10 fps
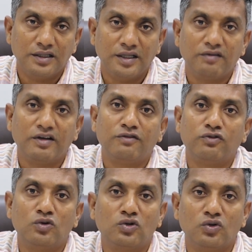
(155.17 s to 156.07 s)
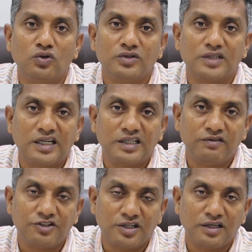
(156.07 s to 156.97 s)
There were photos,
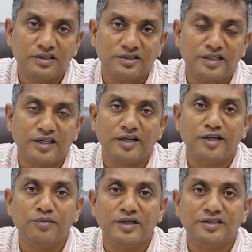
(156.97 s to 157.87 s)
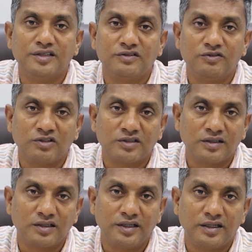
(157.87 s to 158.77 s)
artificial generated images which were
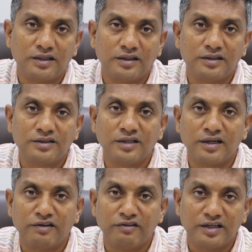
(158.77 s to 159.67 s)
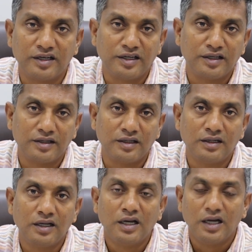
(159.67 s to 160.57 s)
circulated that children were getting
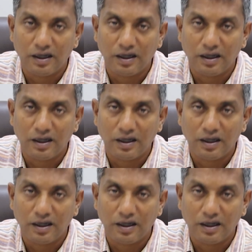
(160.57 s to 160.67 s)
killed.